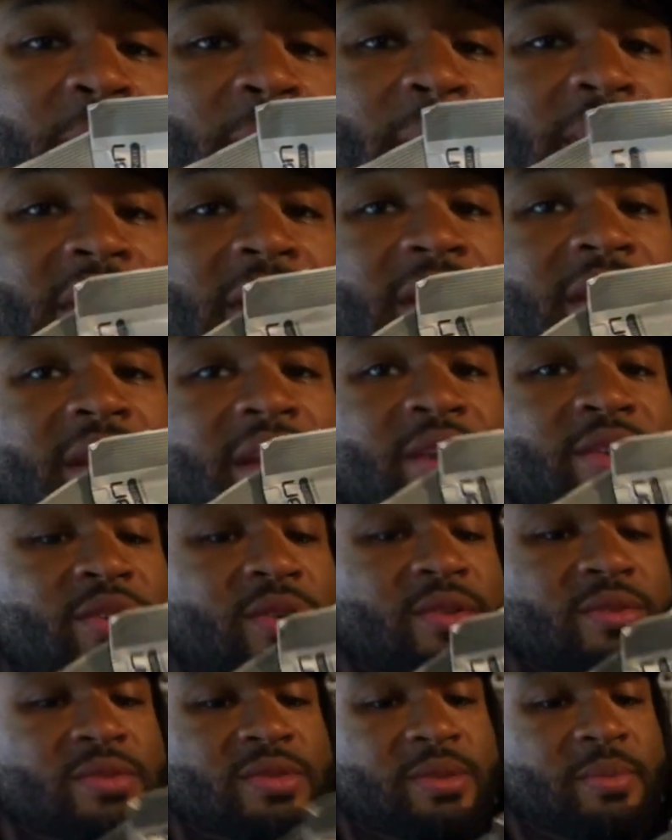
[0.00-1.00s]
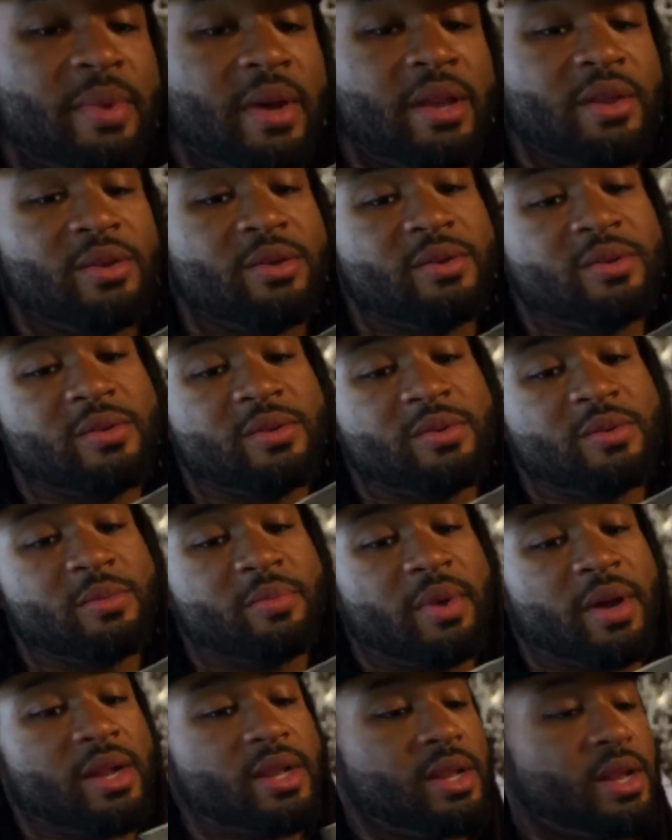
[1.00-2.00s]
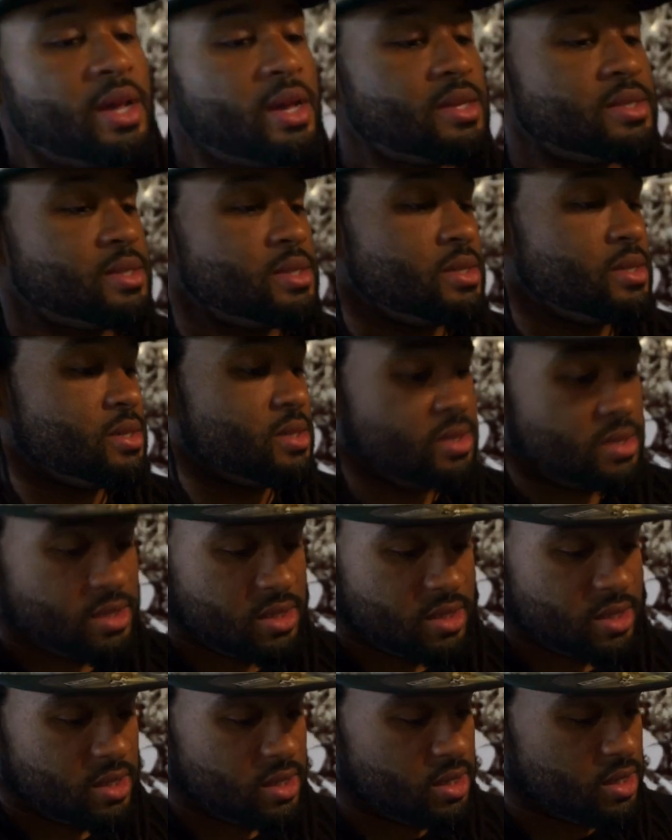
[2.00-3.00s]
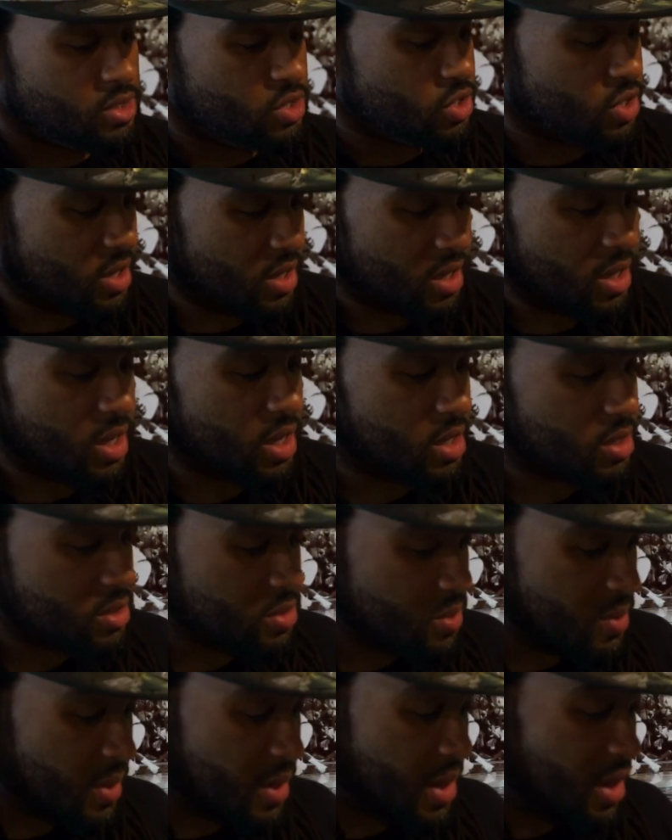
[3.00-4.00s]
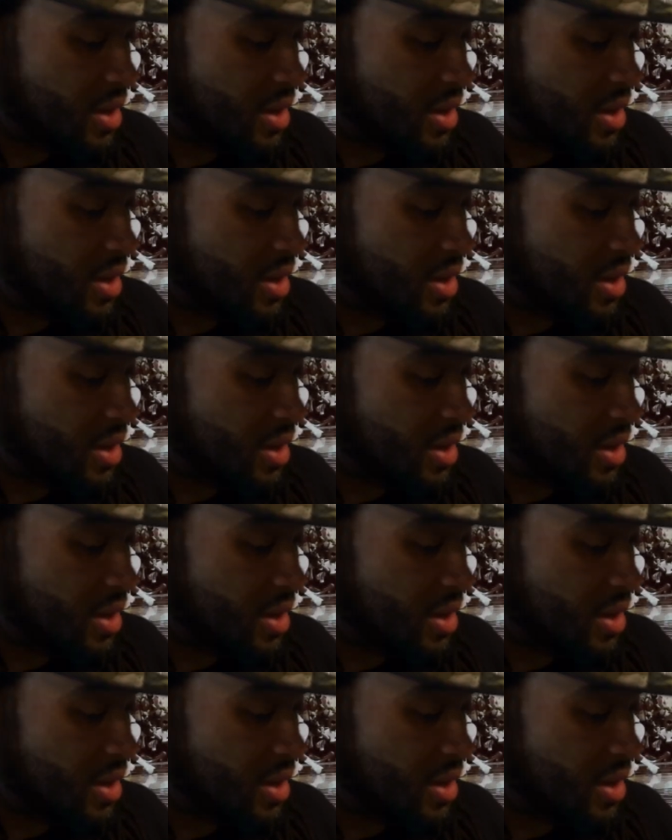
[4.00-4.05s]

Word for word: but I know somebody who, who probably like these, trying to gain some weight.